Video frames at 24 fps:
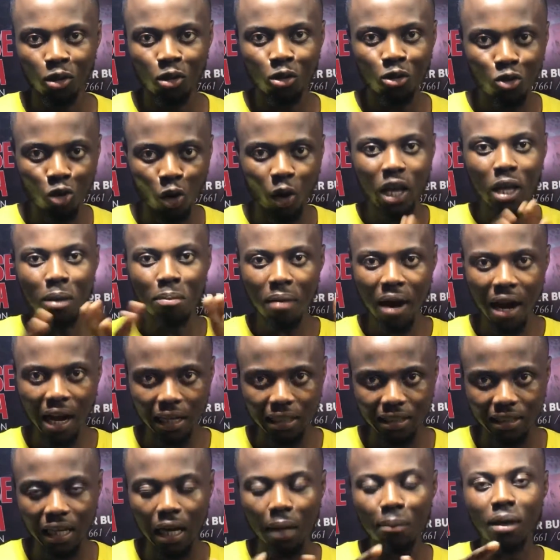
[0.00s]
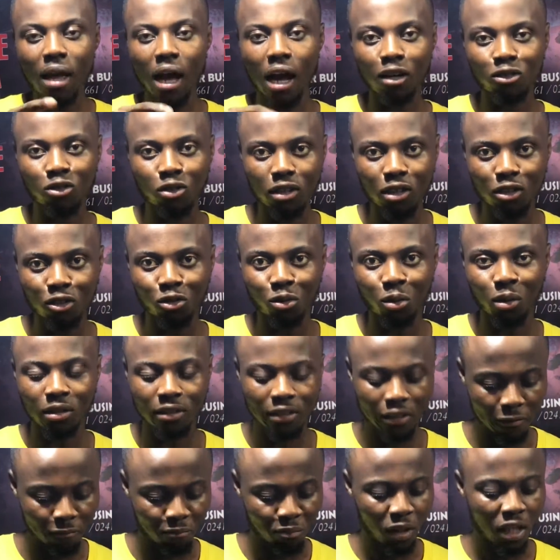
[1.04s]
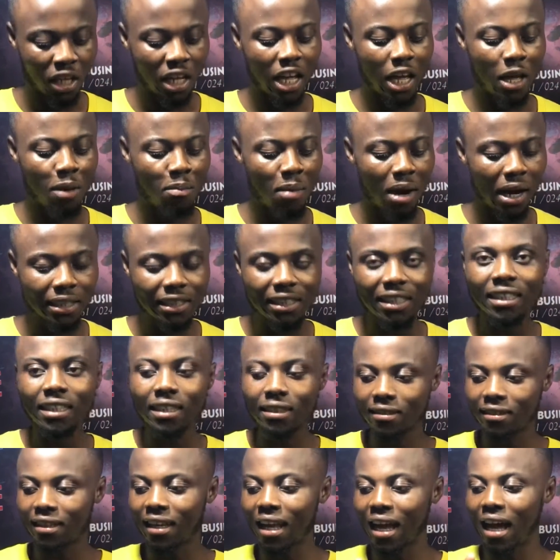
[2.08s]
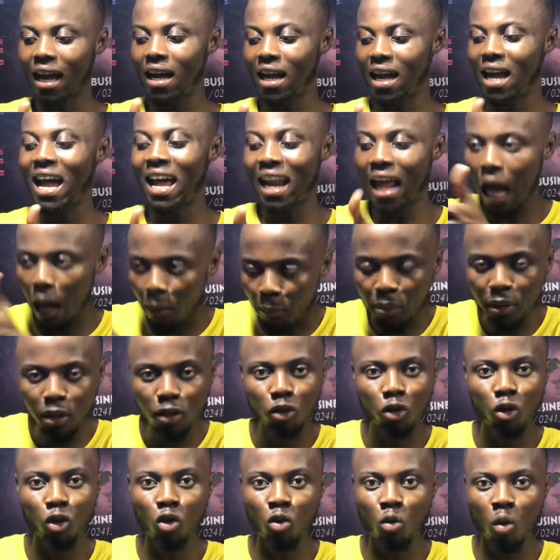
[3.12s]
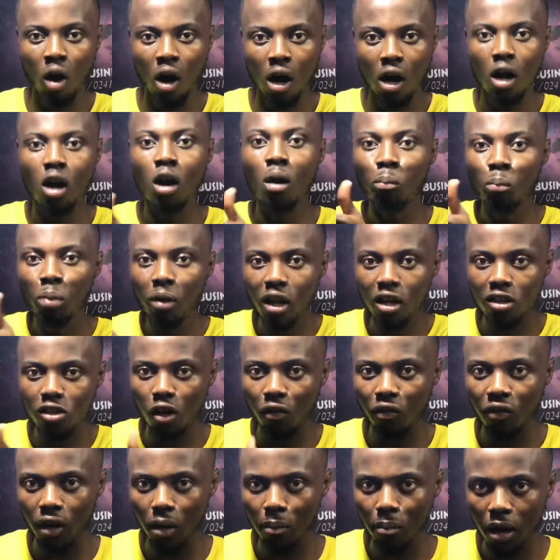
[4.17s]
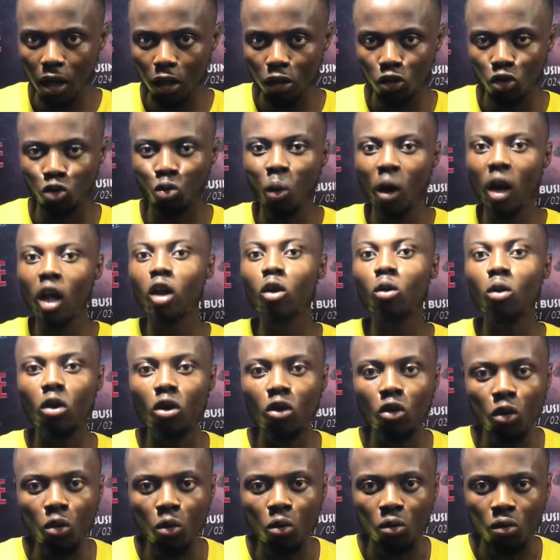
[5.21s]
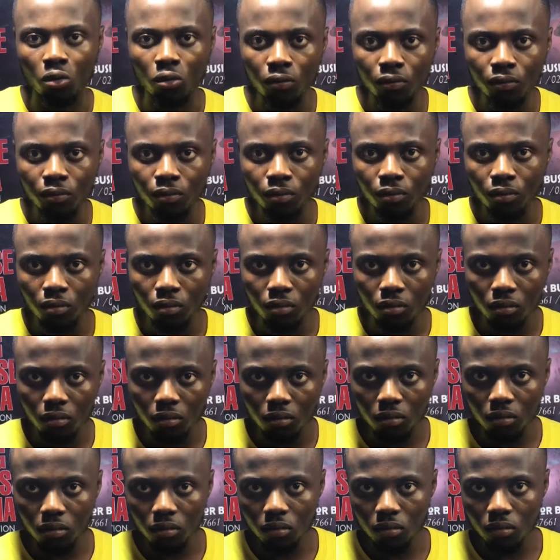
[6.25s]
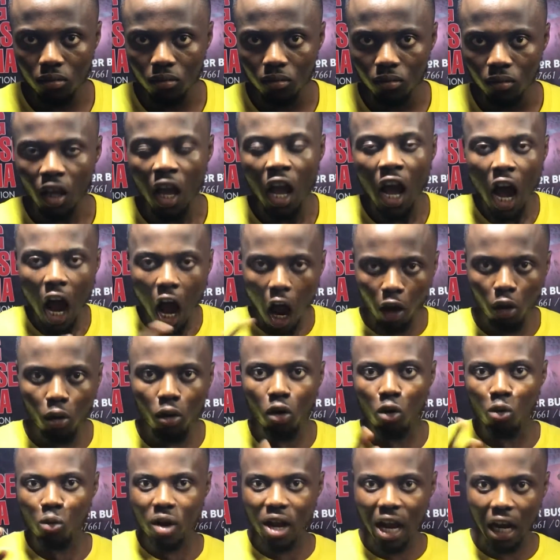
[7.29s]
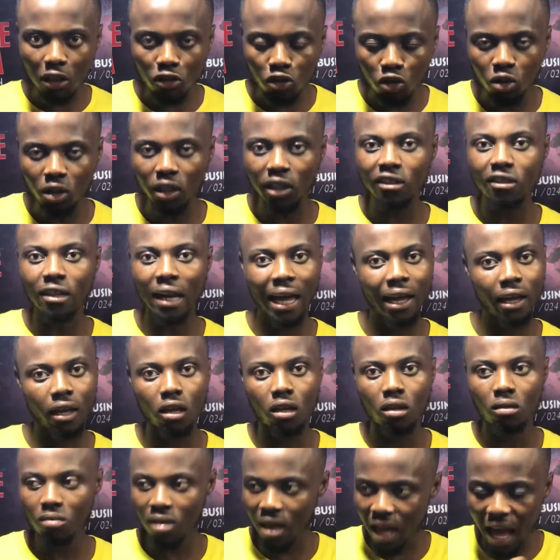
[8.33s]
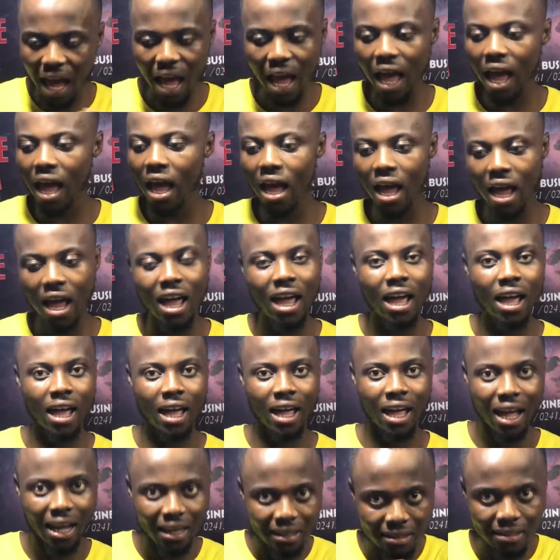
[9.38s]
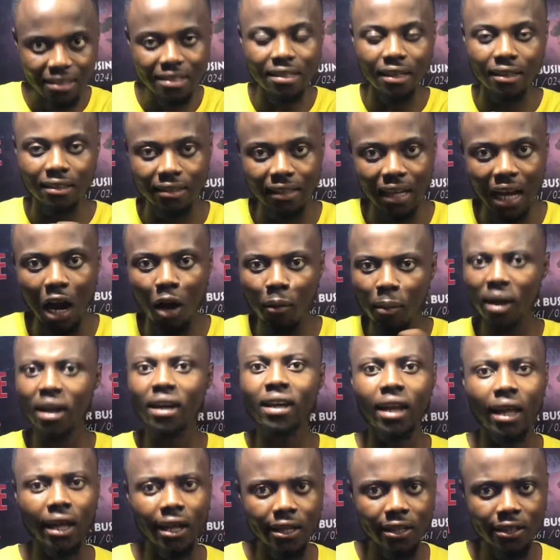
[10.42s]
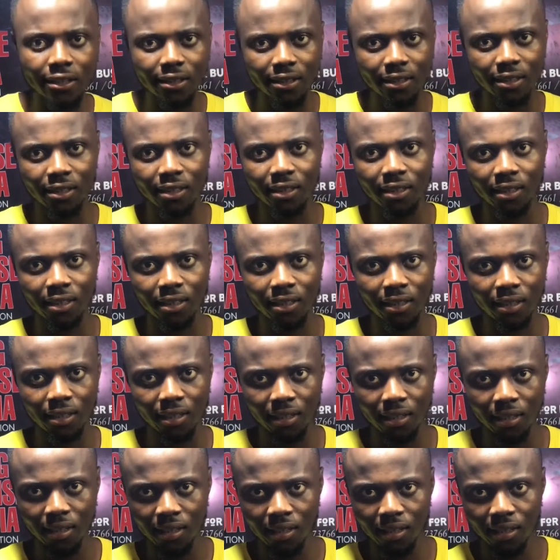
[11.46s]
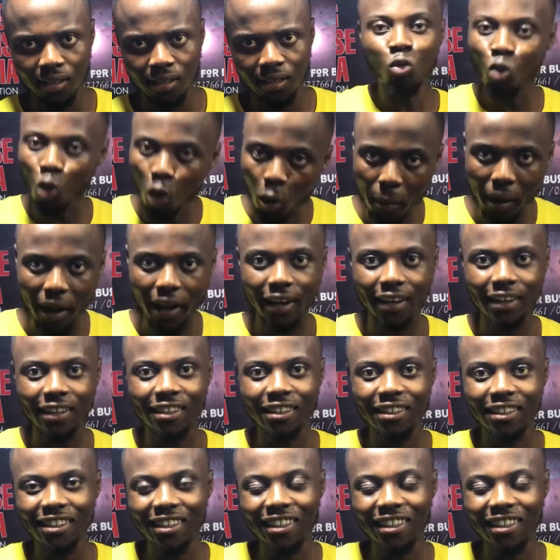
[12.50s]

So imagine, let me ask you this question. Imagine this thing had happened to you. Put yourself in a man's shoe. What are you going to do? How are you going to react to this? Like, yeah, as you see, woman.